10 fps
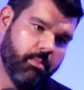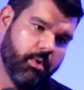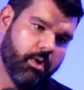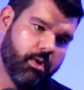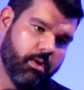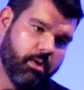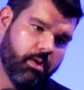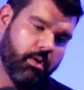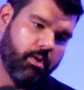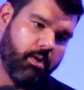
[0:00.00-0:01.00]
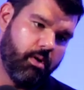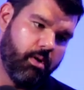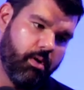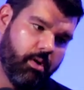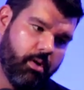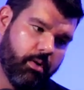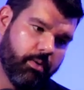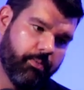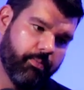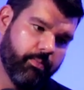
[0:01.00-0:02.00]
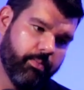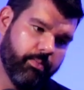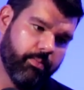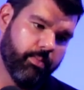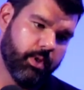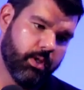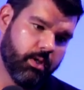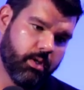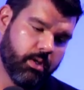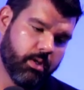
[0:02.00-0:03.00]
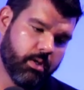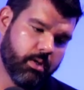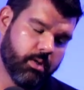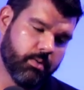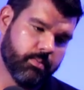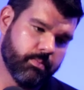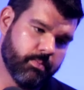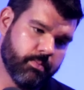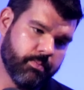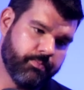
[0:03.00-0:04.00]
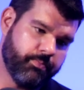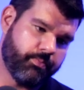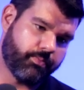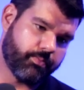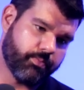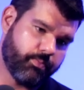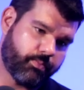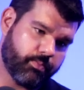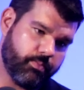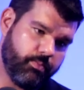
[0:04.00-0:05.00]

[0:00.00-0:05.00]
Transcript: (silent)